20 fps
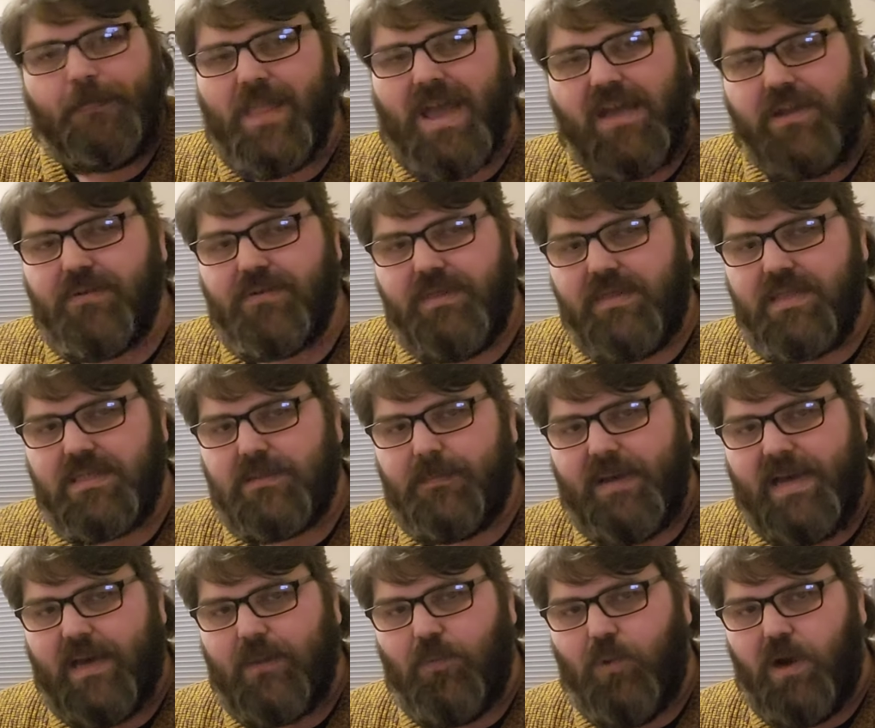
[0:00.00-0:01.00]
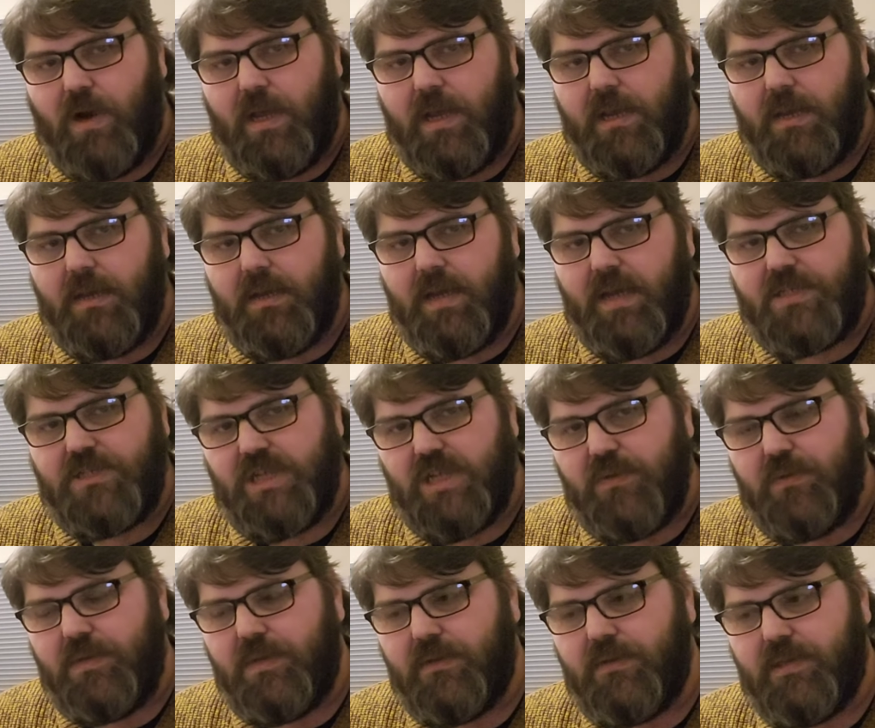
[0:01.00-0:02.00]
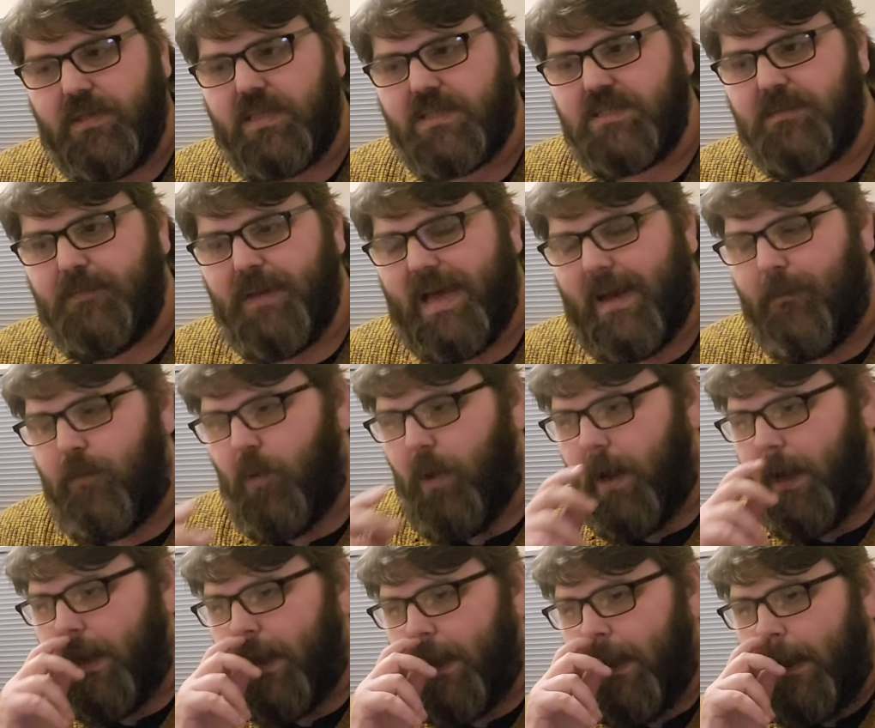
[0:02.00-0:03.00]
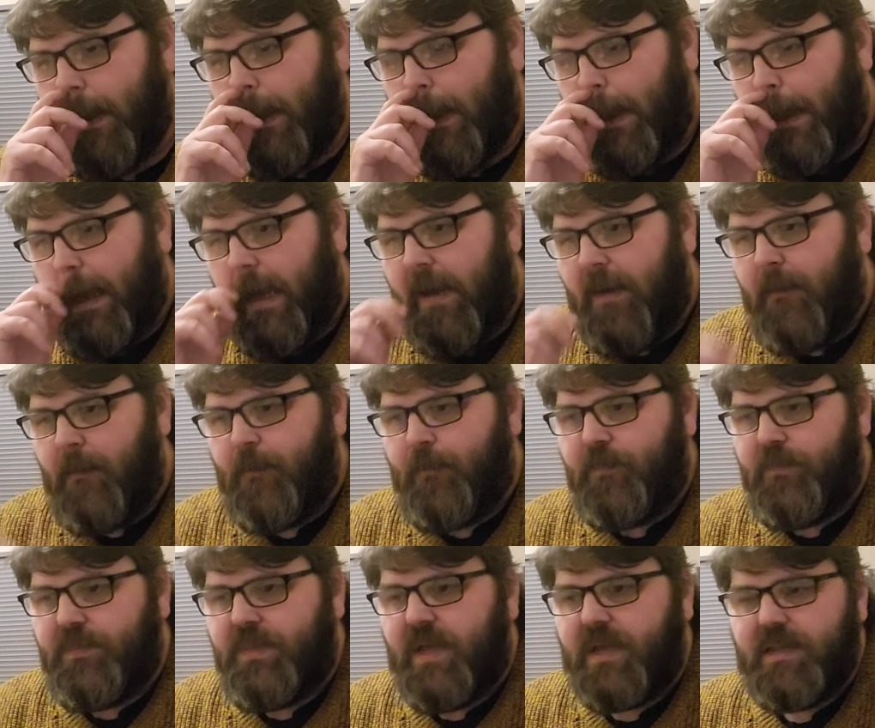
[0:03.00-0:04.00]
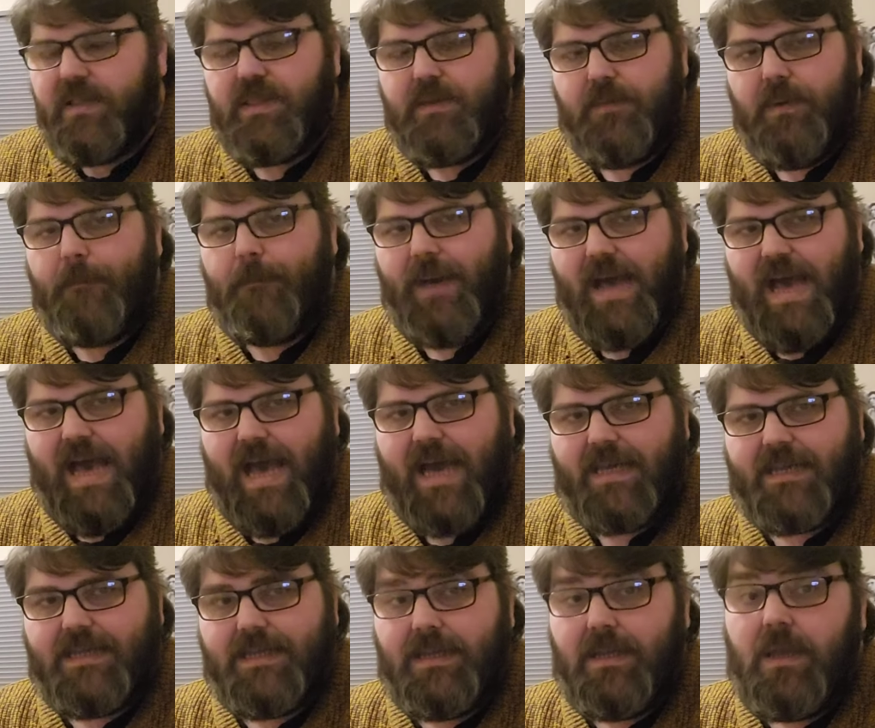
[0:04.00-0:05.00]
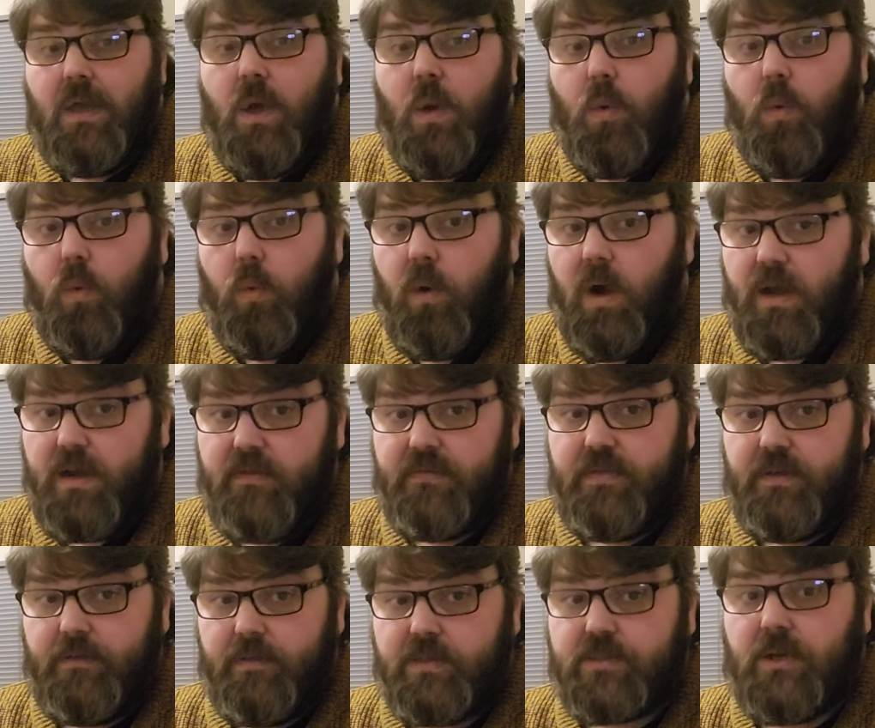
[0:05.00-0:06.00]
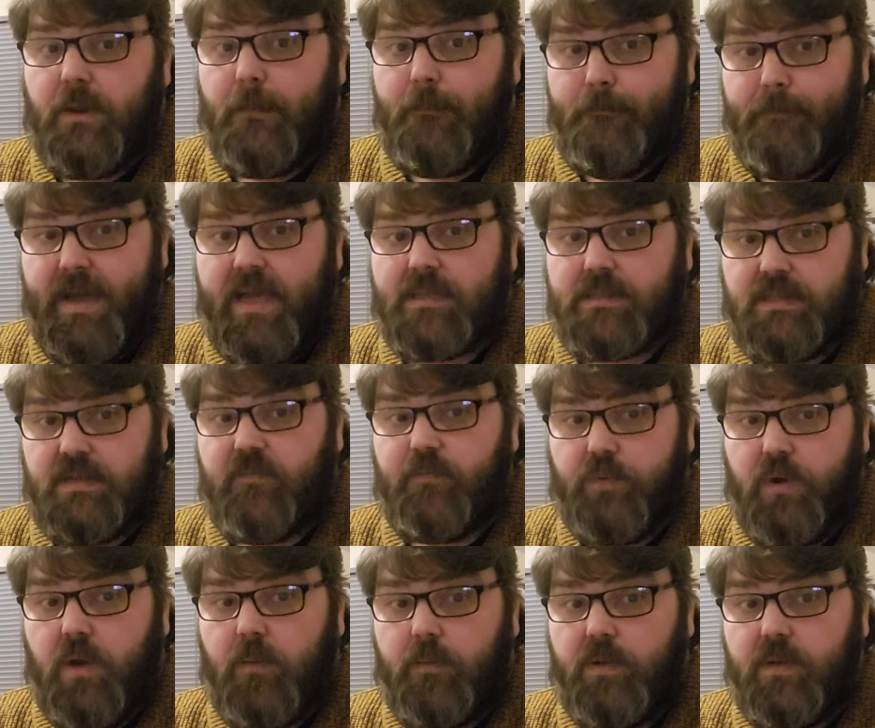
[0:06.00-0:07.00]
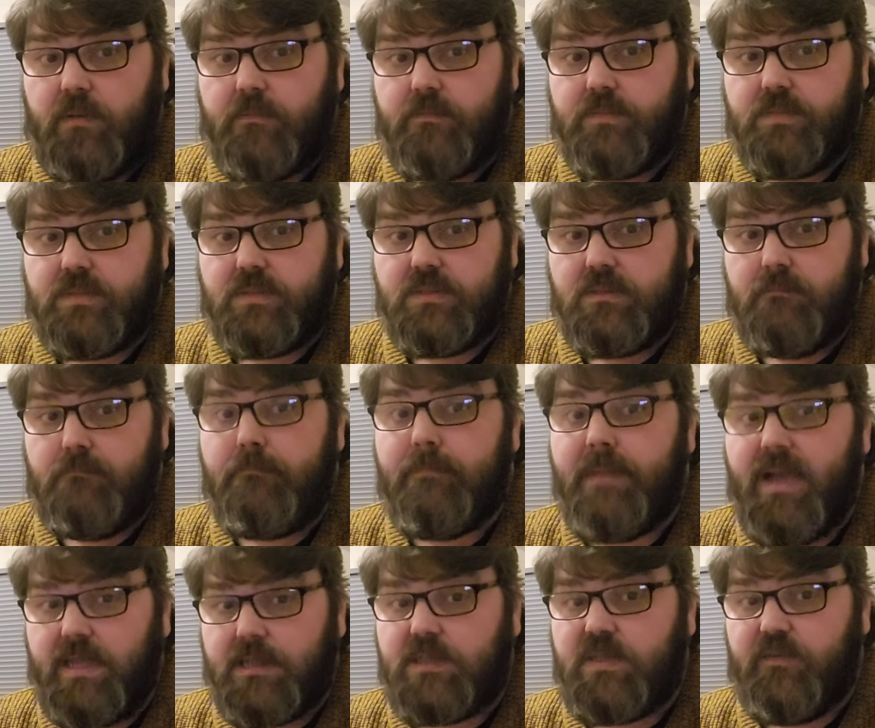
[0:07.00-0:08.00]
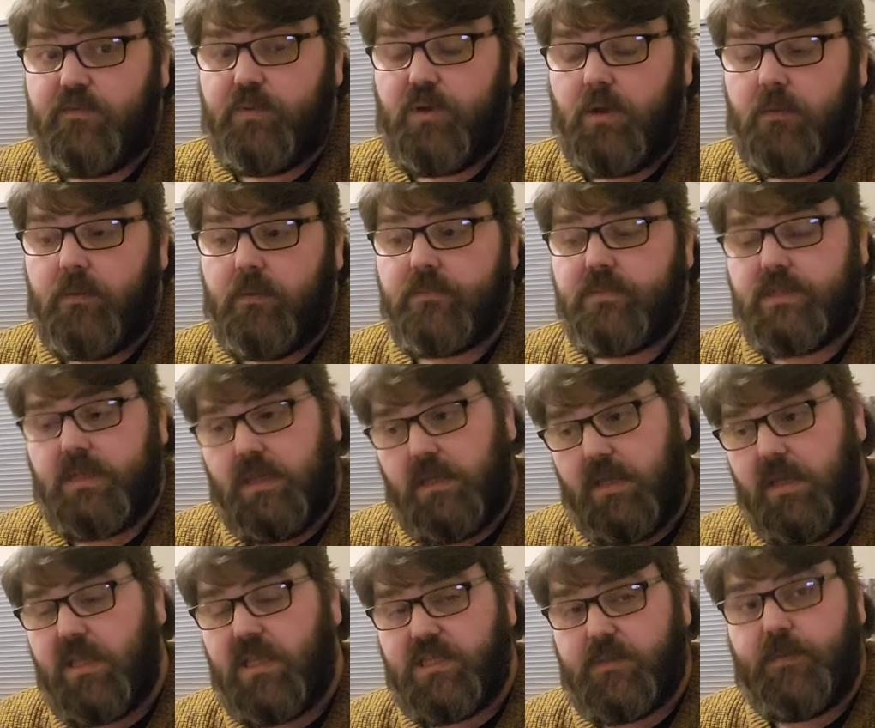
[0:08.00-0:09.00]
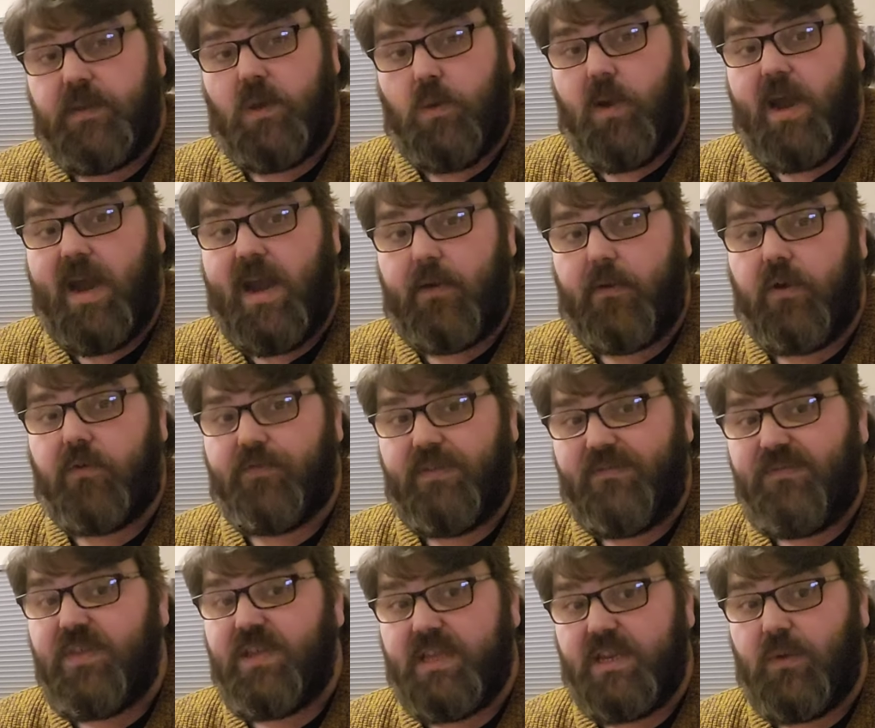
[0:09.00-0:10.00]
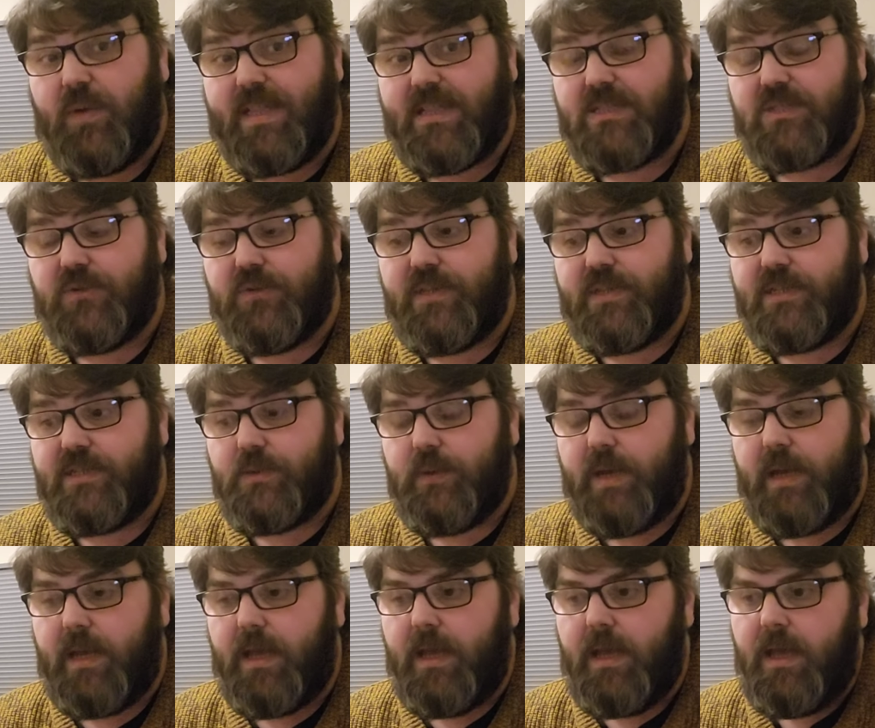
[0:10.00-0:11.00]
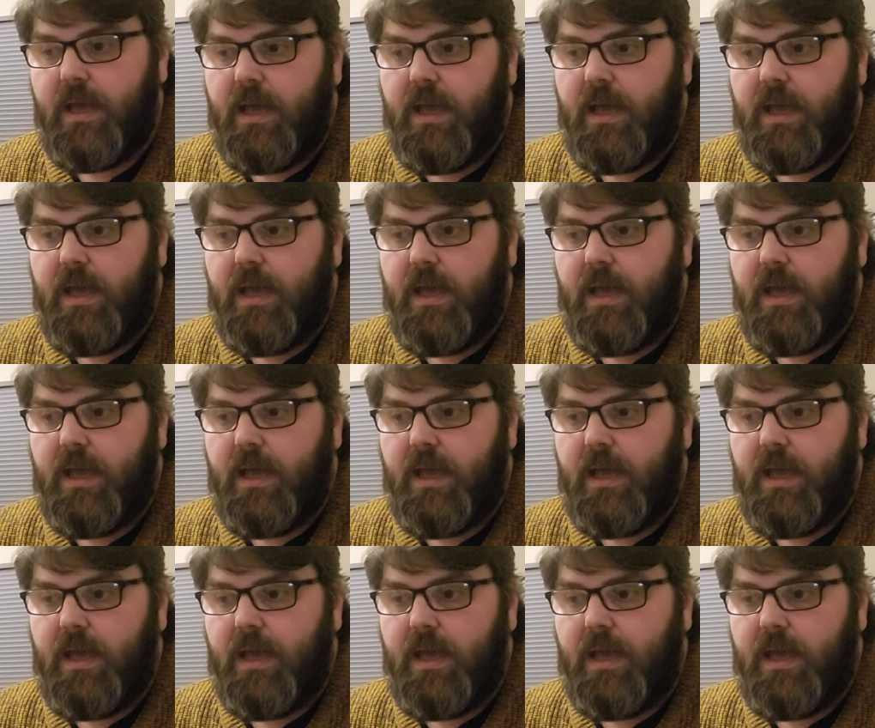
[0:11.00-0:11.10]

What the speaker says: I don't think there's a bad one. I genuinely don't think there's a bad one. None of them are bad. One of them has got massive problems that you need to be aware of if you're going to enter into it.